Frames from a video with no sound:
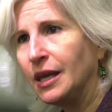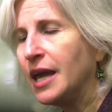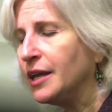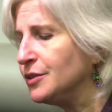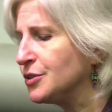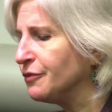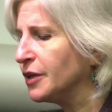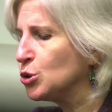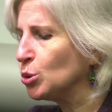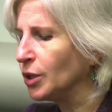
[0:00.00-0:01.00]
AIDS
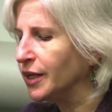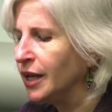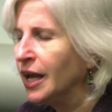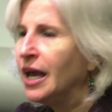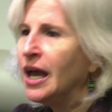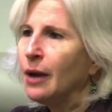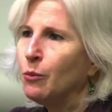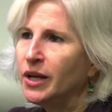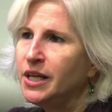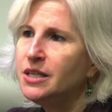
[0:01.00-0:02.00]
eventually. And
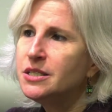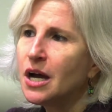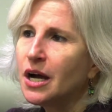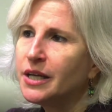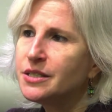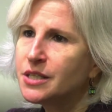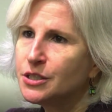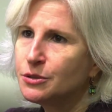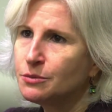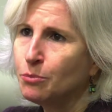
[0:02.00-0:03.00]
when he dies,
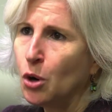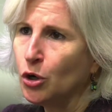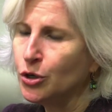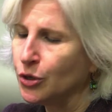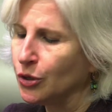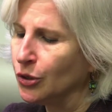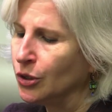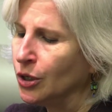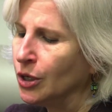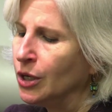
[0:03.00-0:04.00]
his partner,
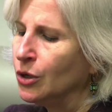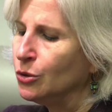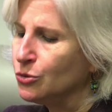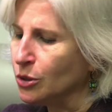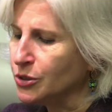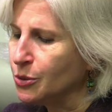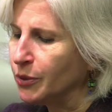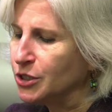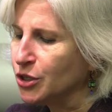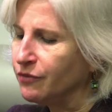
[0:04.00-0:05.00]
who's also
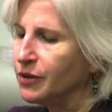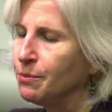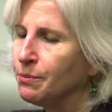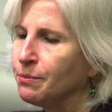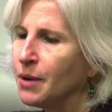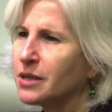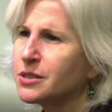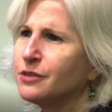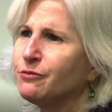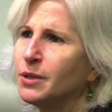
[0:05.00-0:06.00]
HIV
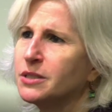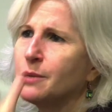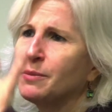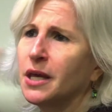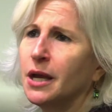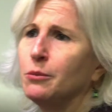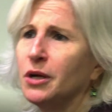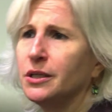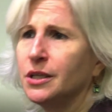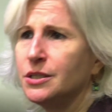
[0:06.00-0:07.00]
positive, picks up the camera
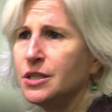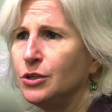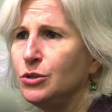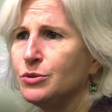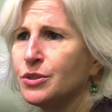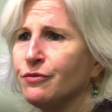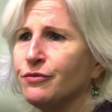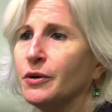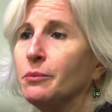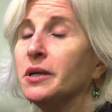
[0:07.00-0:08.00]
and continues the
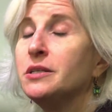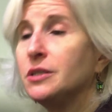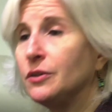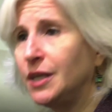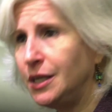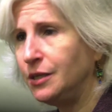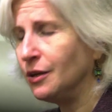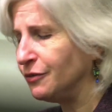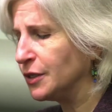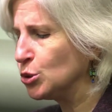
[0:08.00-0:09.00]
film until he
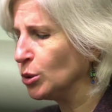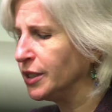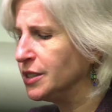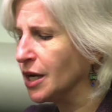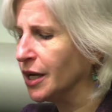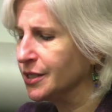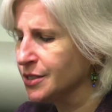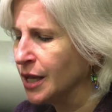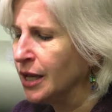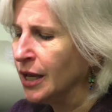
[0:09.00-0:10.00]
eventually dies.